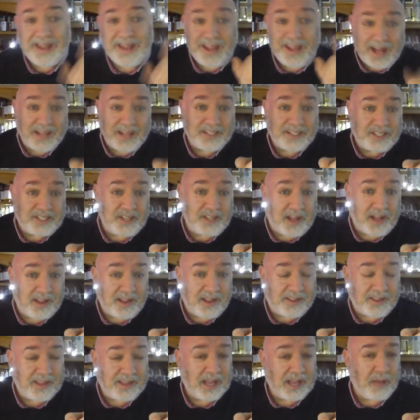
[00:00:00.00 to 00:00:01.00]
And that's the
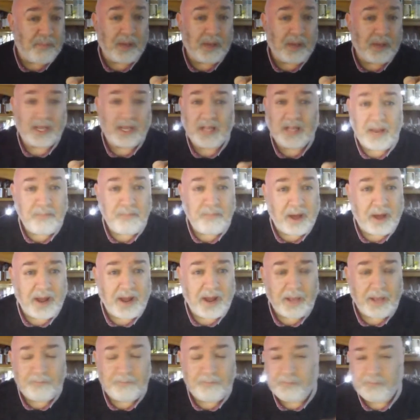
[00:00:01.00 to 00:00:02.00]
other thing about Glen
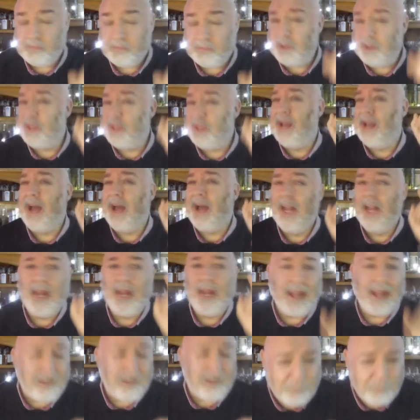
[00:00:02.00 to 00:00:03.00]
Moray. The thing I
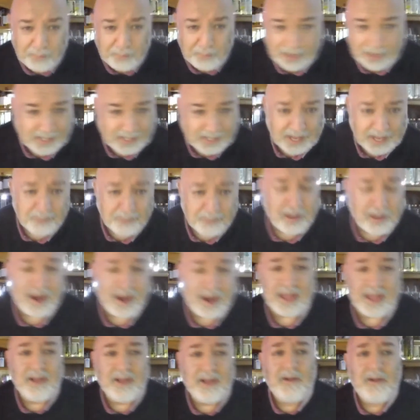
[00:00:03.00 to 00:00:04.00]
love about Glen
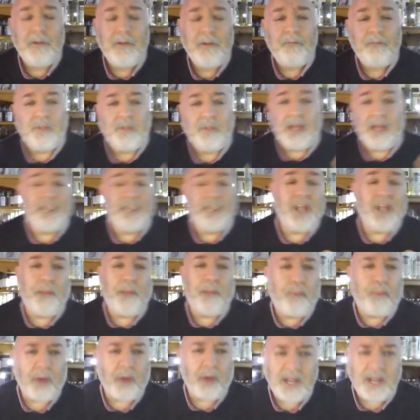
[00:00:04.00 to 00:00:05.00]
Moray is
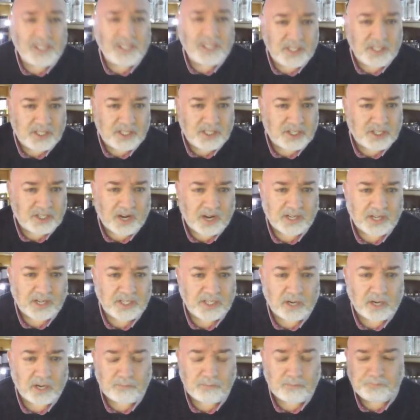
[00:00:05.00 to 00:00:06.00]
their pricing
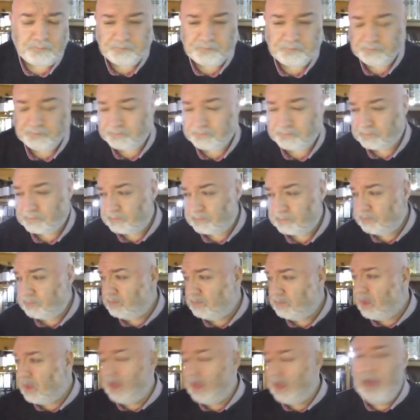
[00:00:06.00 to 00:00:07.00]
structure.
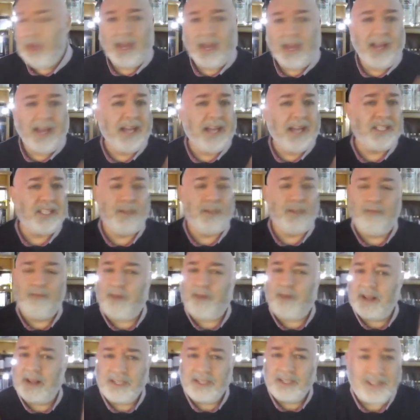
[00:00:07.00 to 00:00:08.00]
You can get some
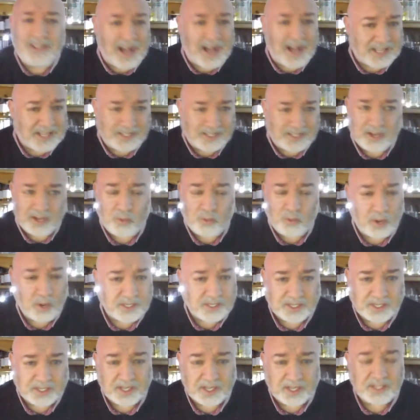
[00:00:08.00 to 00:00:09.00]
fantastic
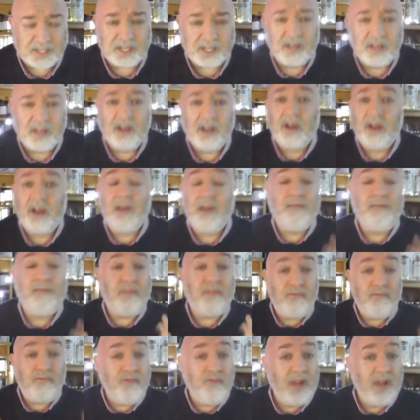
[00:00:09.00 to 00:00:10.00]
whiskies
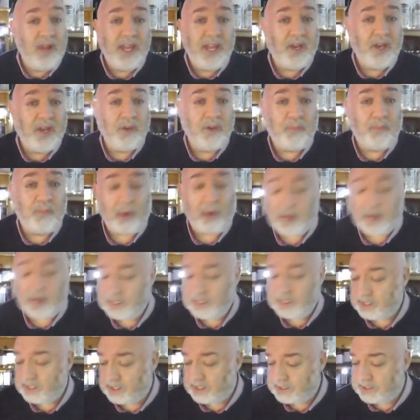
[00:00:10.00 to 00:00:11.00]
for really good
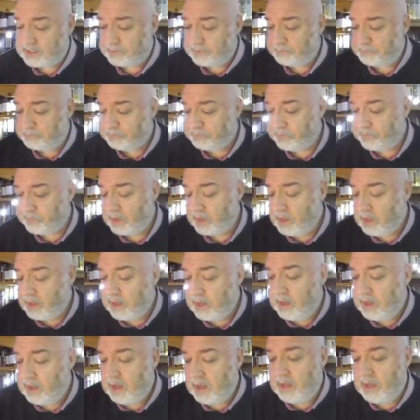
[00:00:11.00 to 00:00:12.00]
prices.
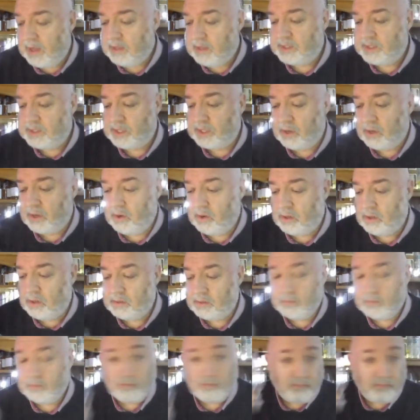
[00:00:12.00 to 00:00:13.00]
So,
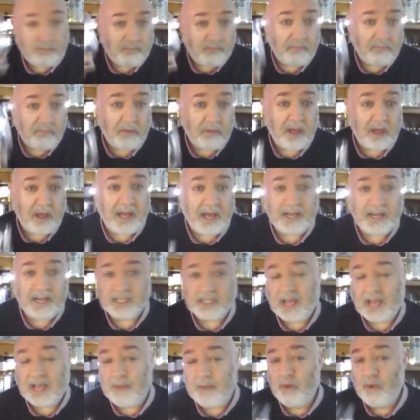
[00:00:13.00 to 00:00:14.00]
and
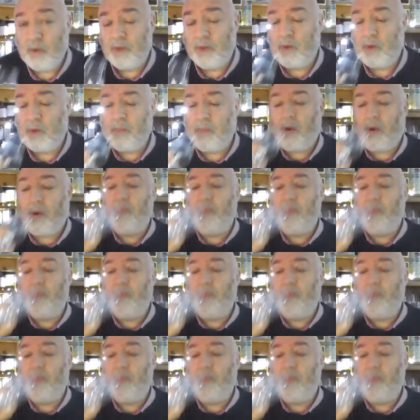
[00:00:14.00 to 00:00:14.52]
it's getting more and more